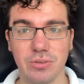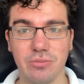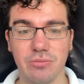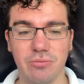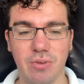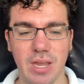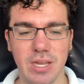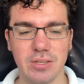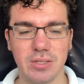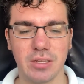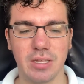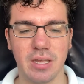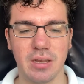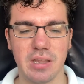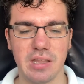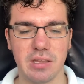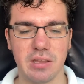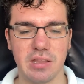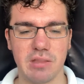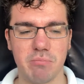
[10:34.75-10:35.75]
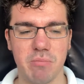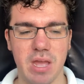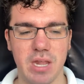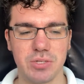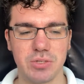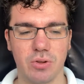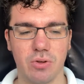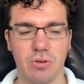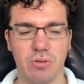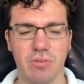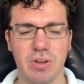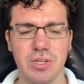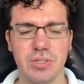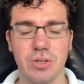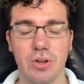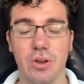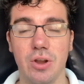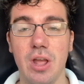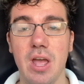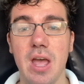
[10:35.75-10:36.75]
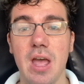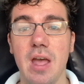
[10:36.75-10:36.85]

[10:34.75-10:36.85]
fight against this magical creature